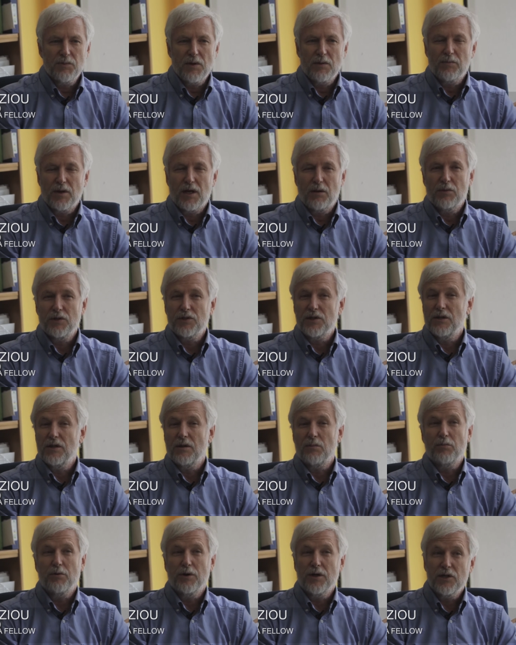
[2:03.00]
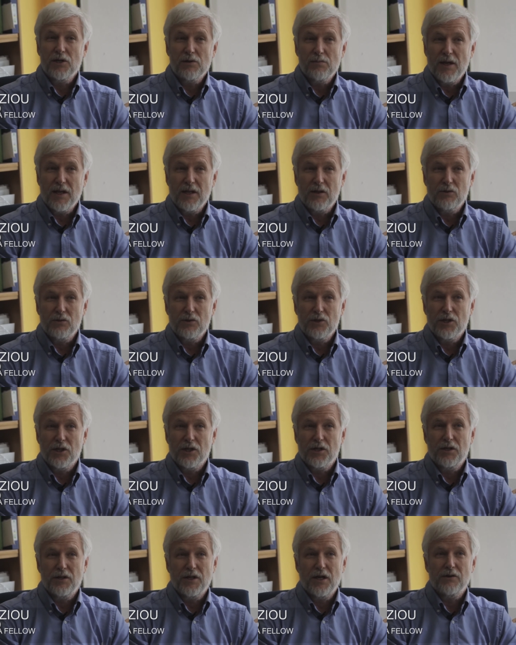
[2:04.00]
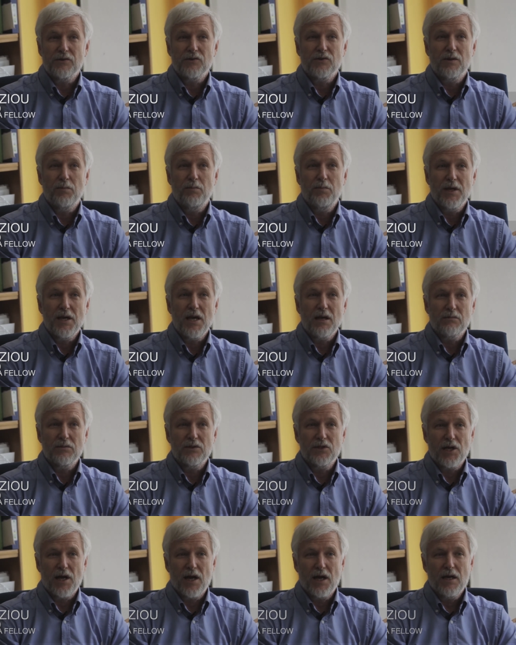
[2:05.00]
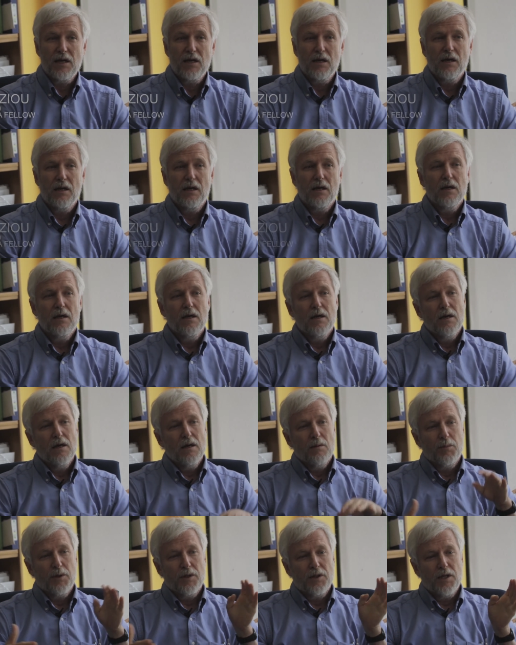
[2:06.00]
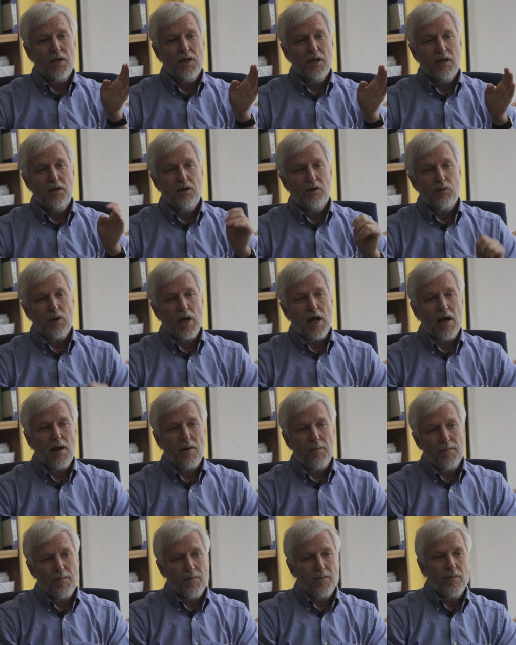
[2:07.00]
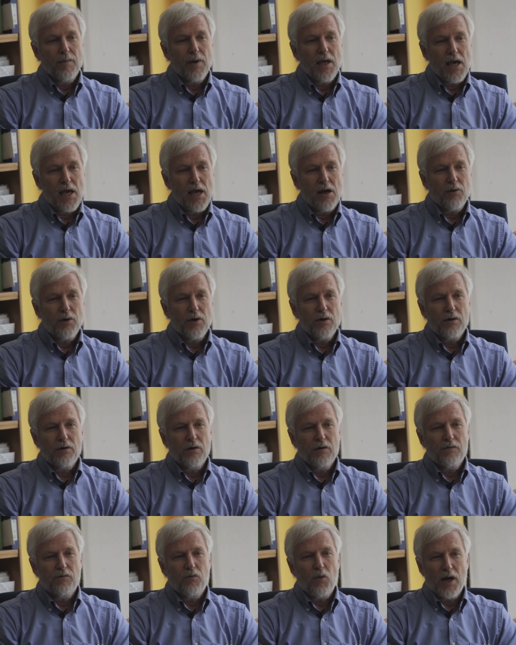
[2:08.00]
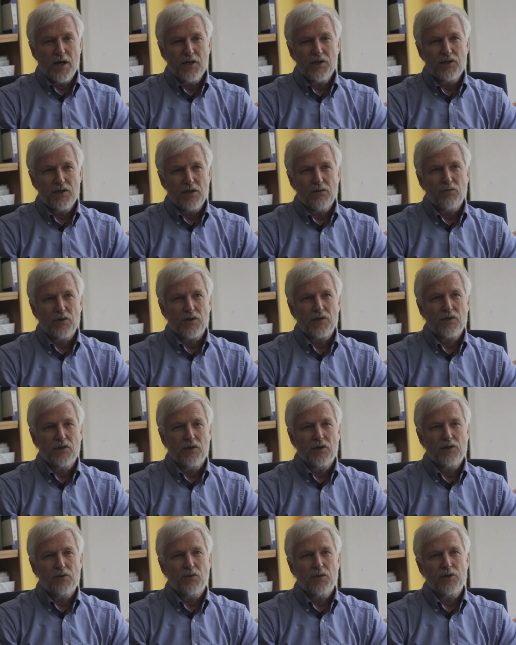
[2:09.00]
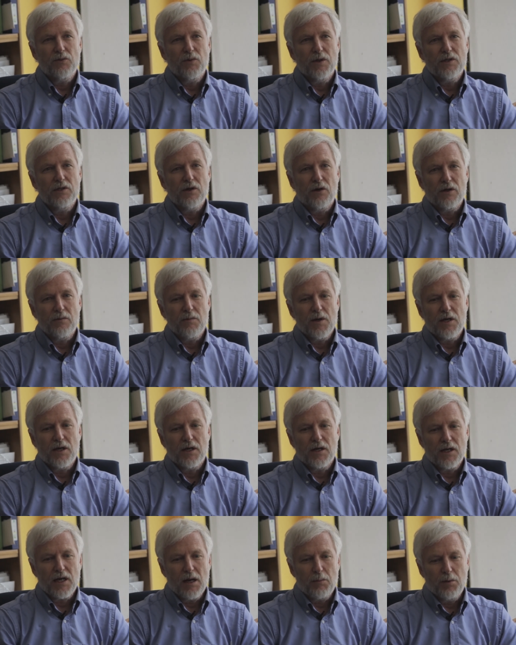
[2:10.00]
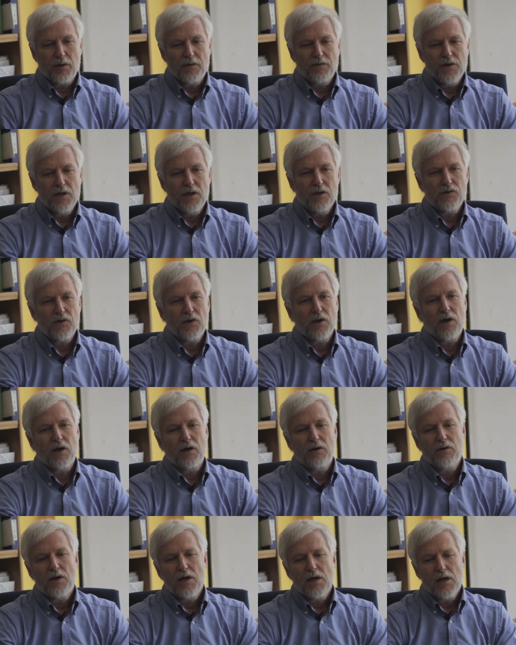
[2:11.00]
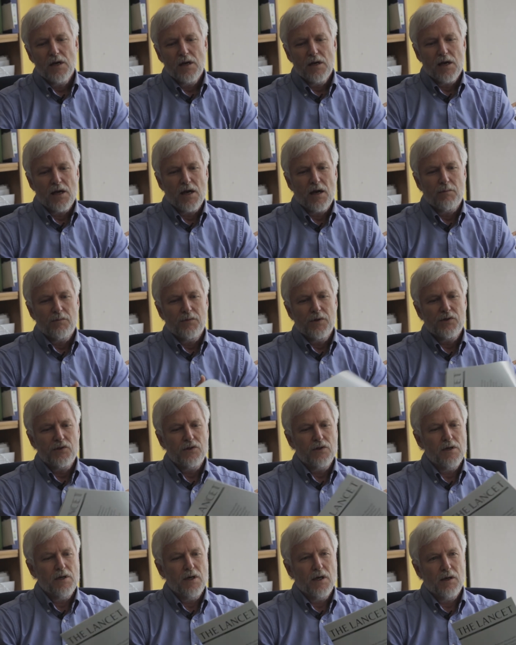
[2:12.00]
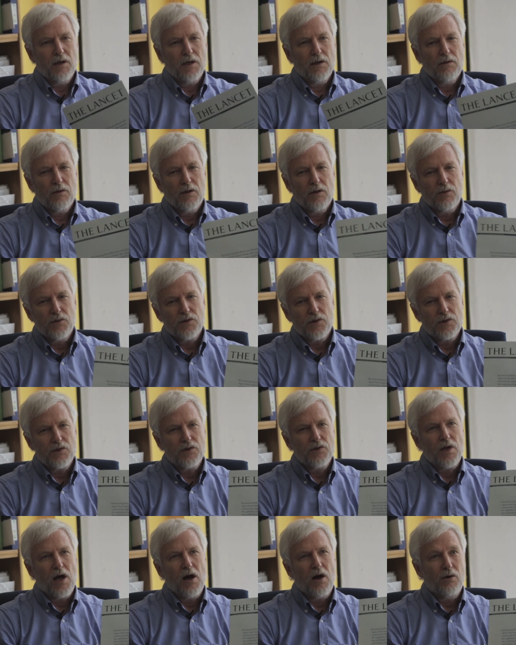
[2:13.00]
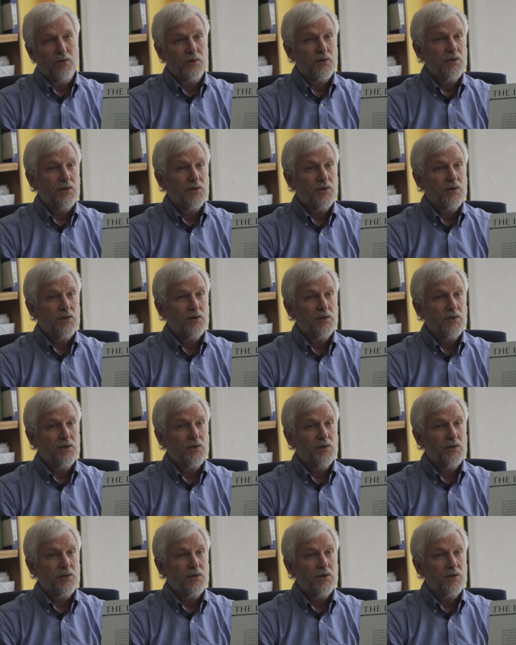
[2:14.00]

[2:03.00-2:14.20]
been published in the British Medical Journal, known as the BMJ. But the um, area of waste in research, which we documented a couple of years ago, um, this year there was a, a, whole